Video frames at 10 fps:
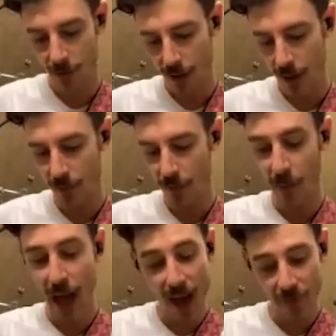And from
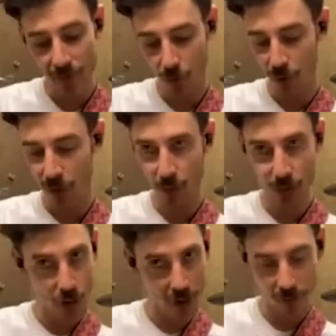S, Dorian to the
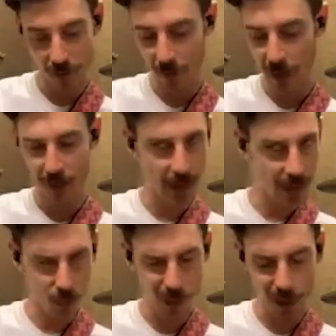sharp 4 from F.
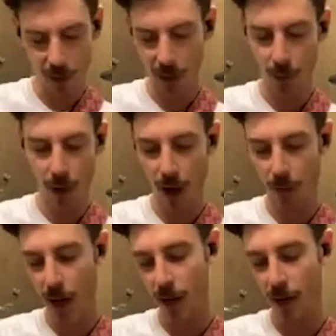Kind of weird, like, whoa,
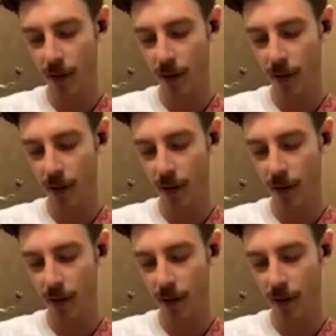what?